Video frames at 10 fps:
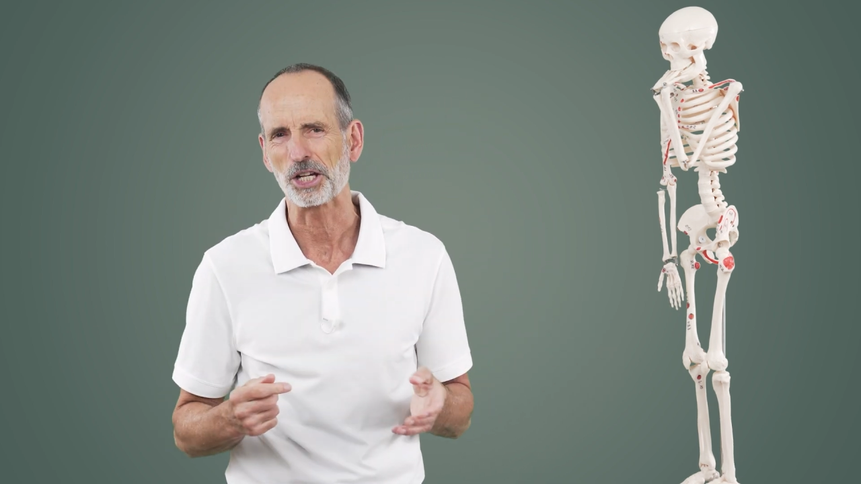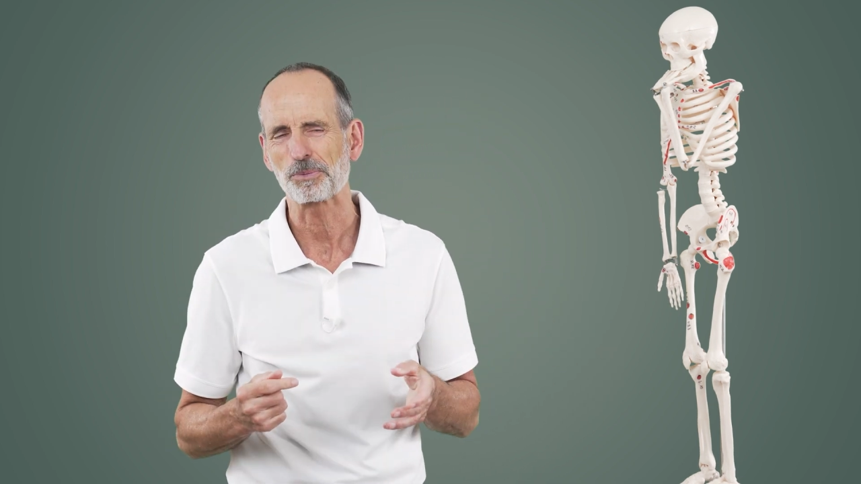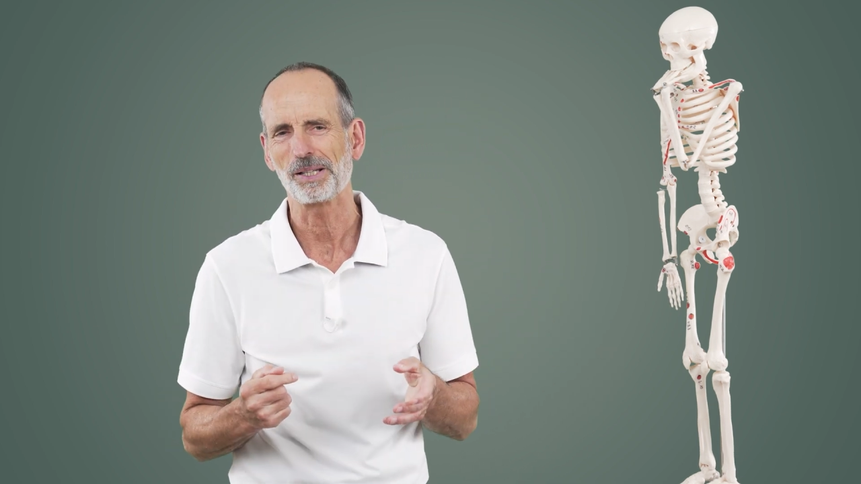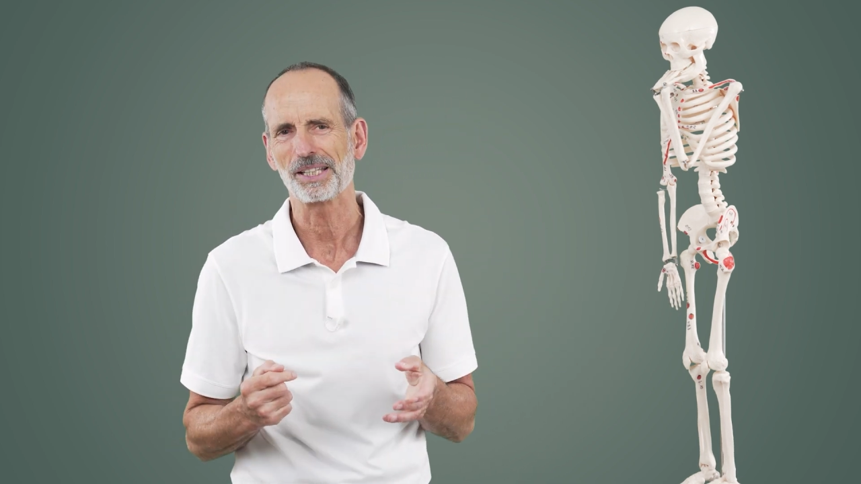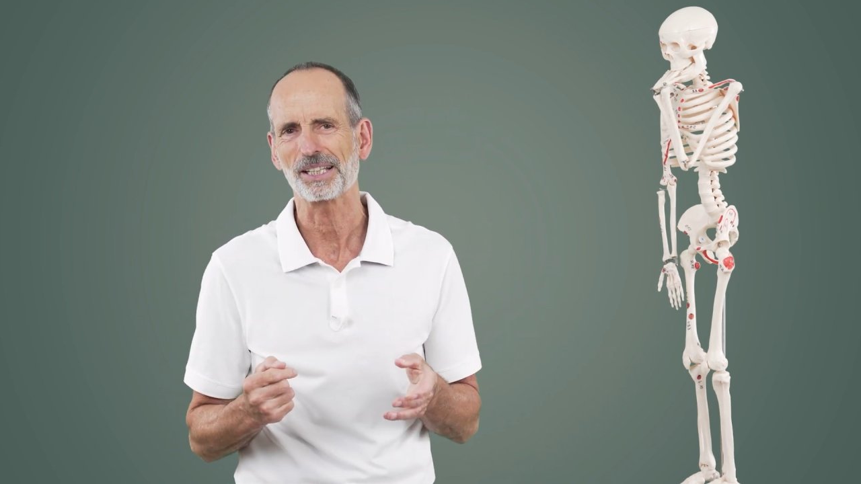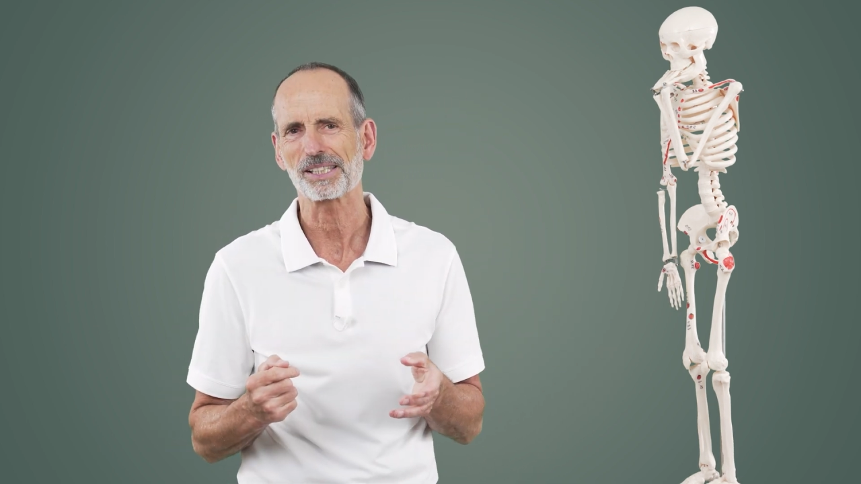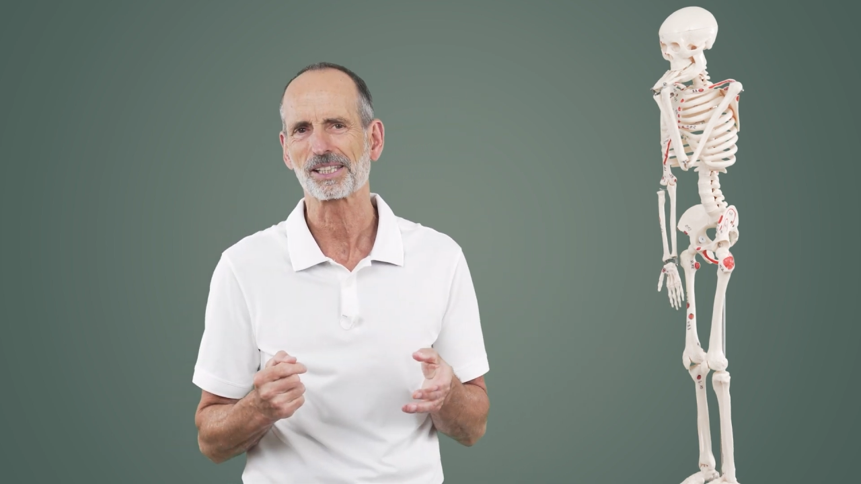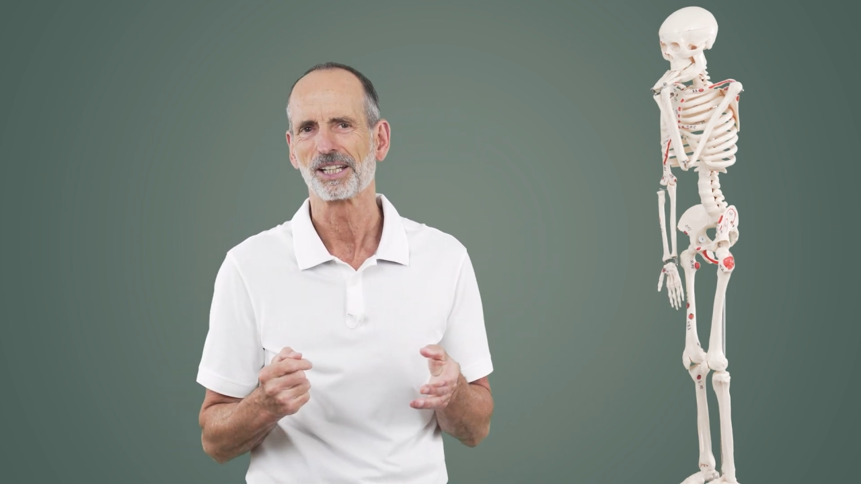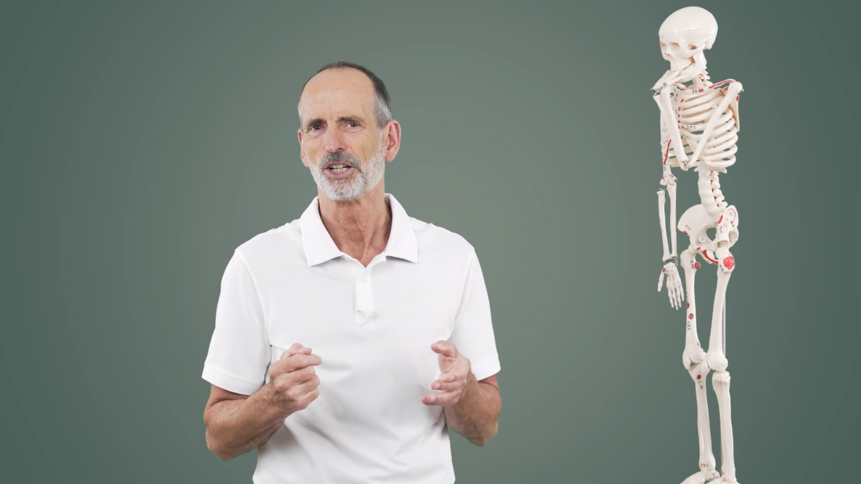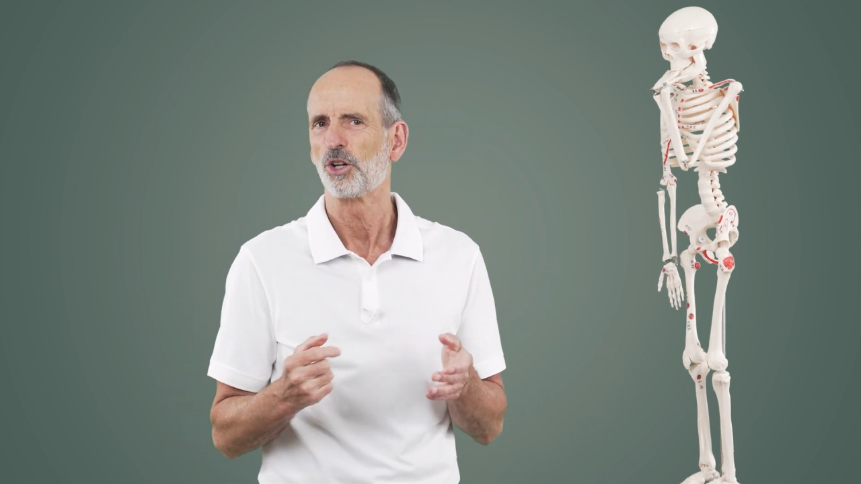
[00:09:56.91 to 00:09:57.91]
outer
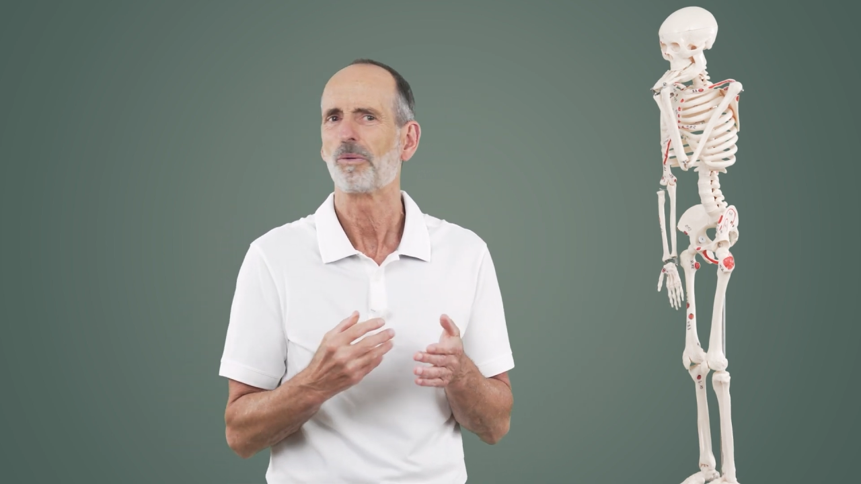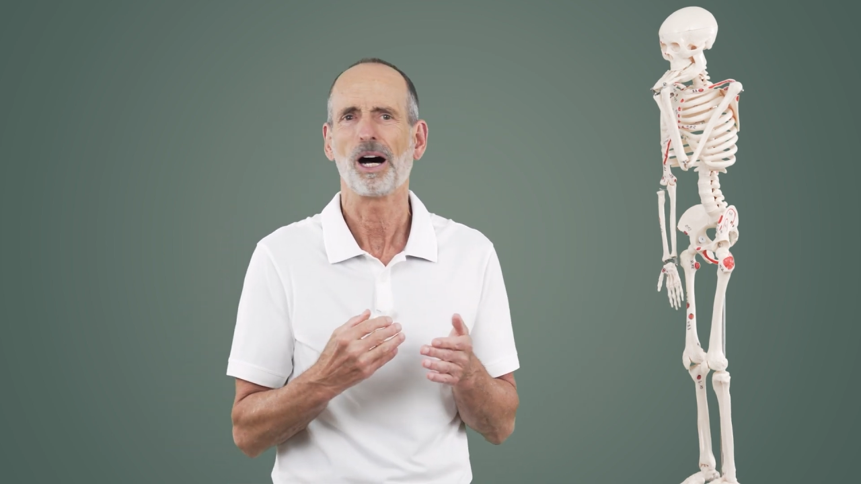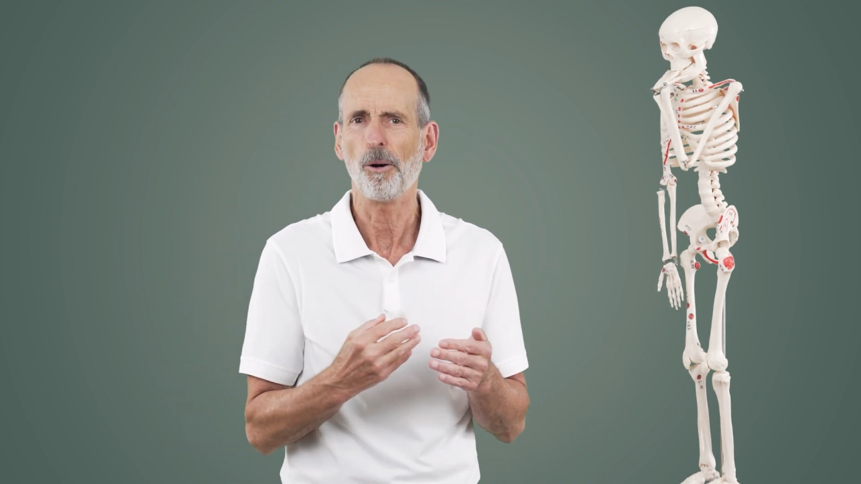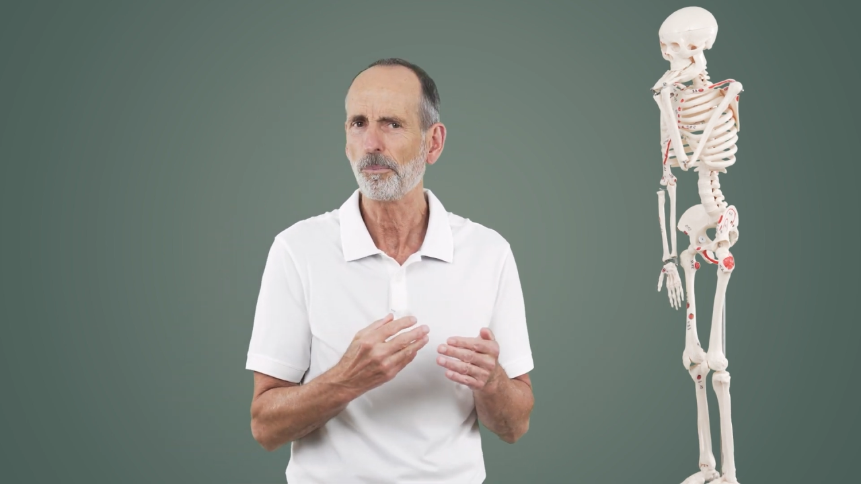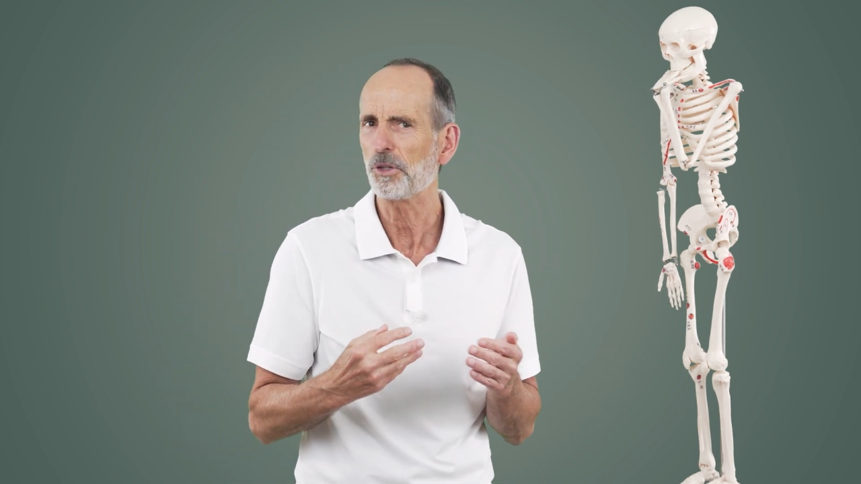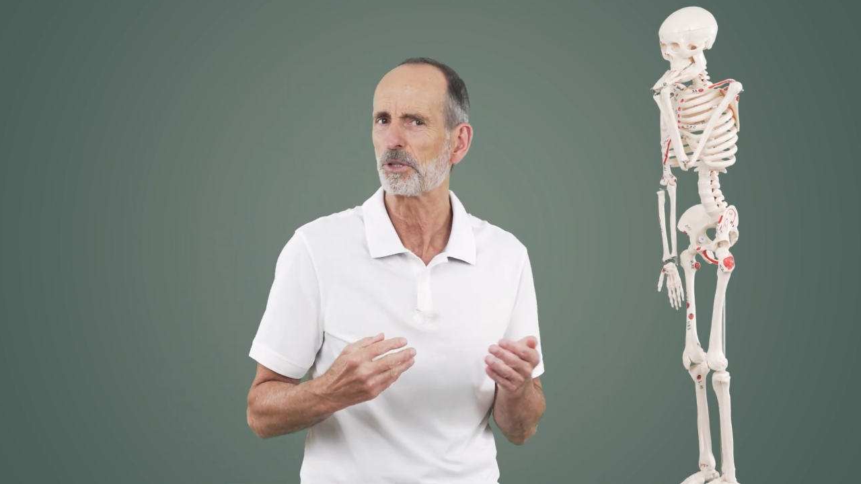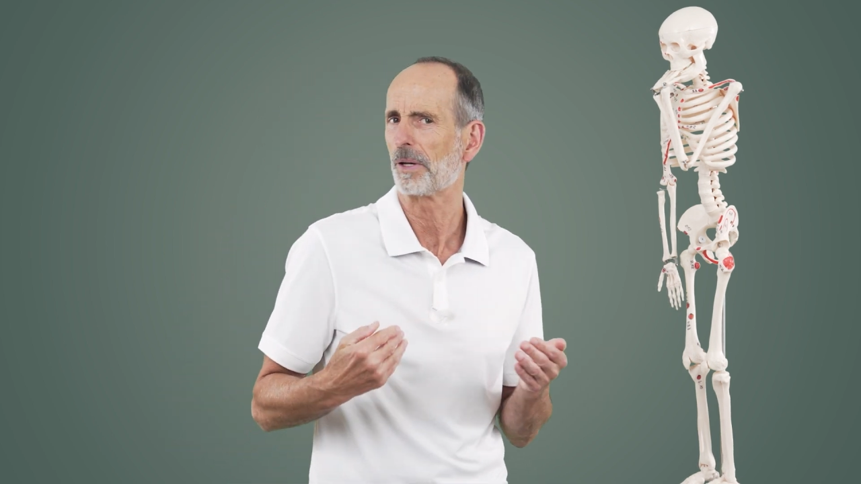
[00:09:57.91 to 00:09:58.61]
edges are not squeezed